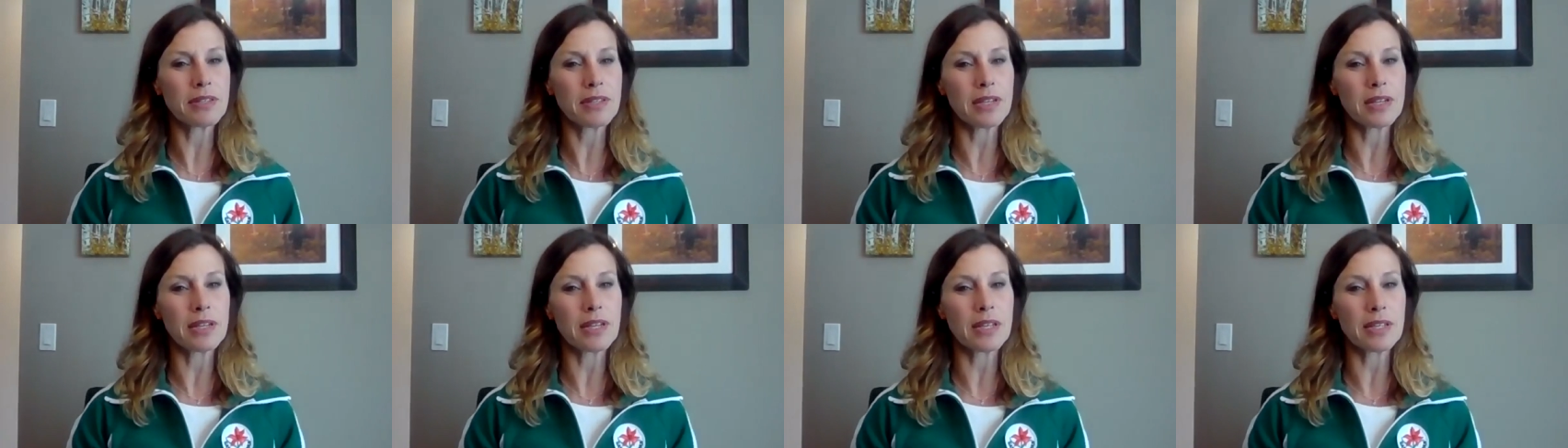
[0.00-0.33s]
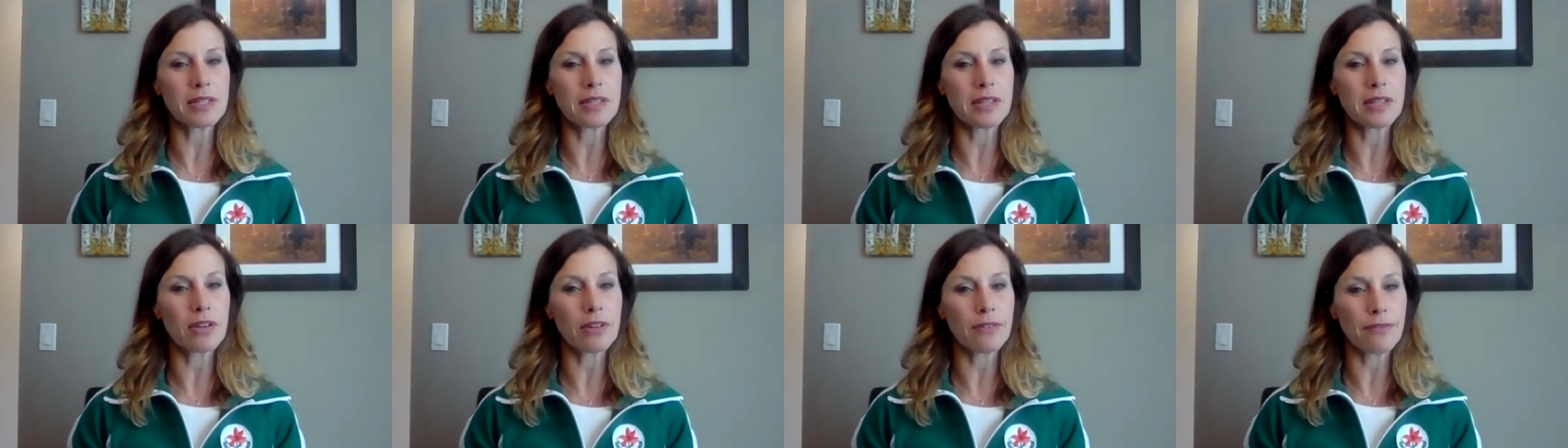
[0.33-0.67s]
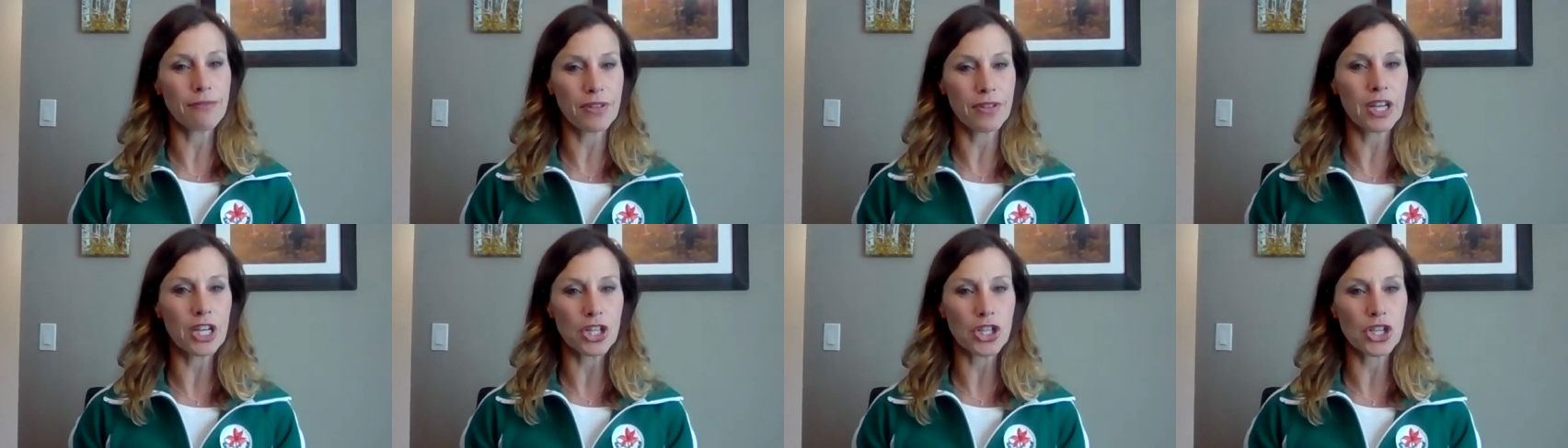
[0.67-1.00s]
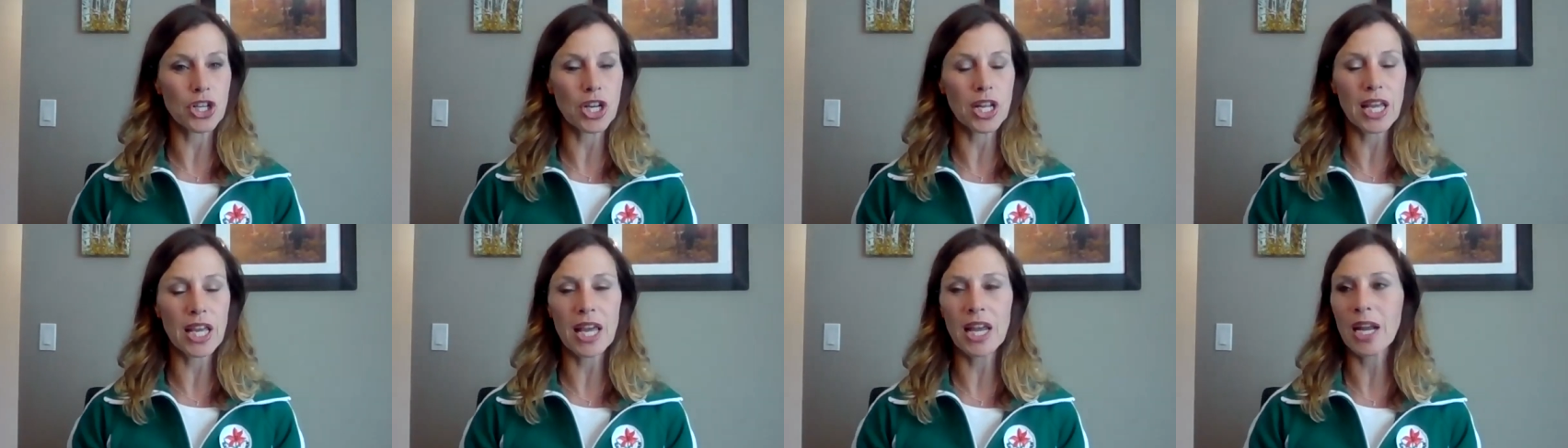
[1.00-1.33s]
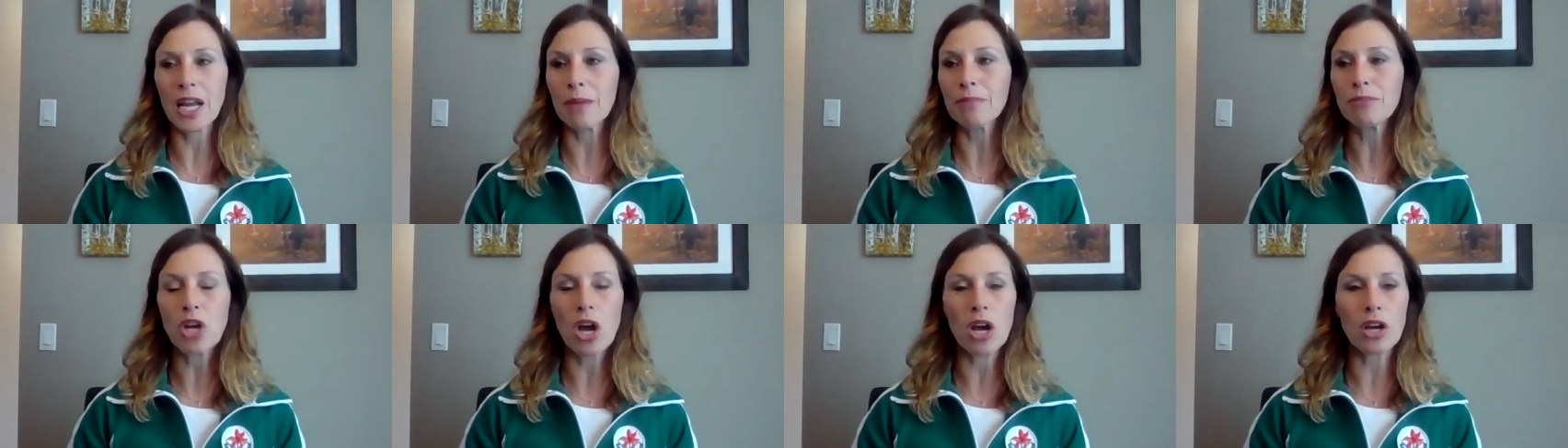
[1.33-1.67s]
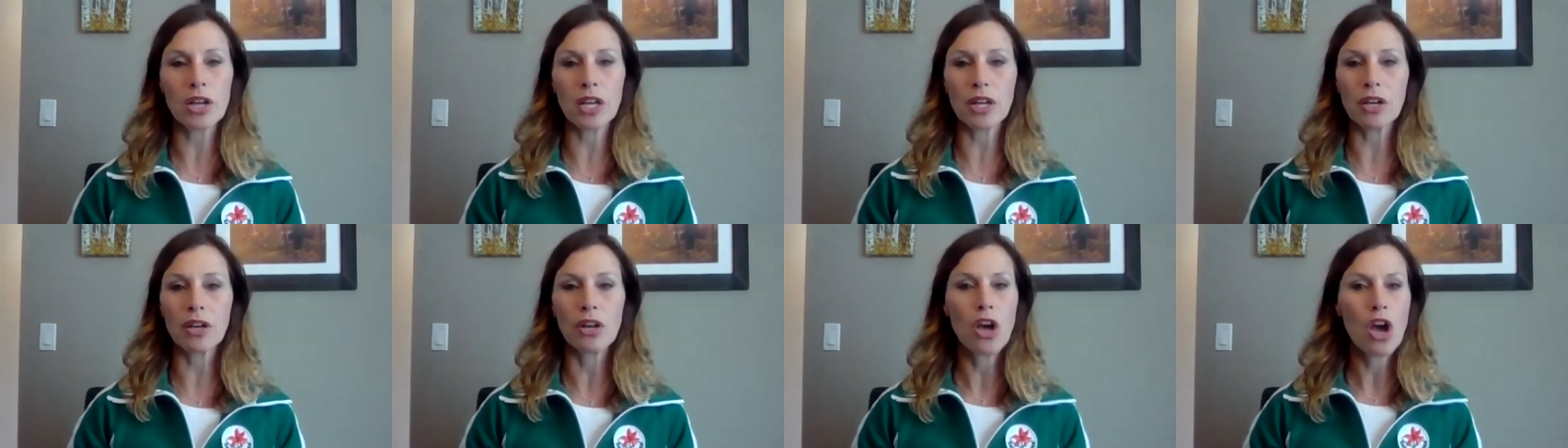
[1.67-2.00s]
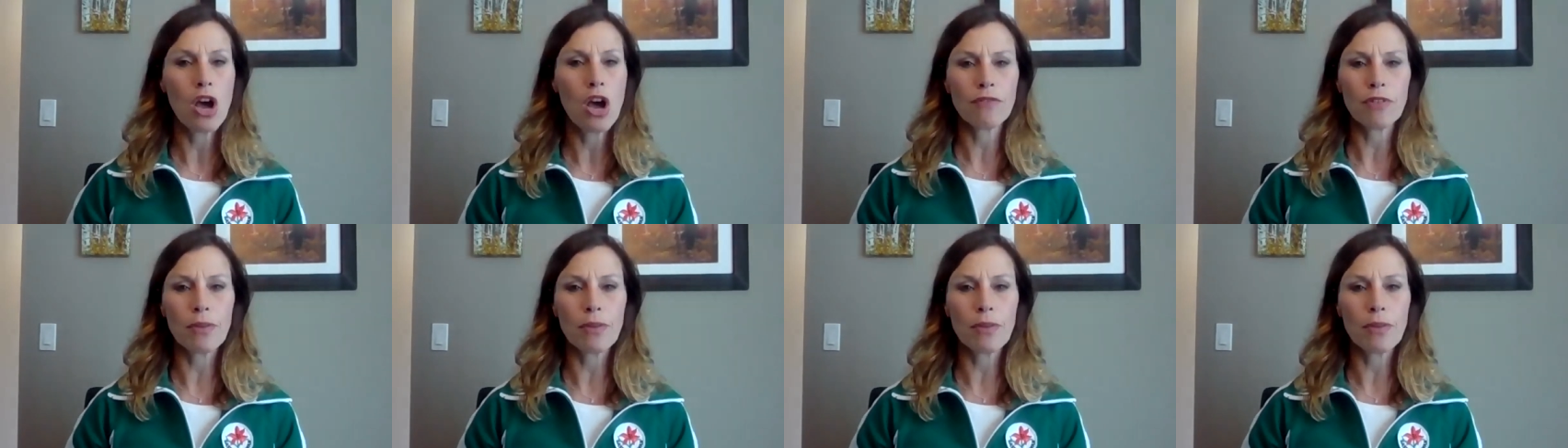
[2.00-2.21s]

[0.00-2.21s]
didn't necessarily finish. And again, I'm talking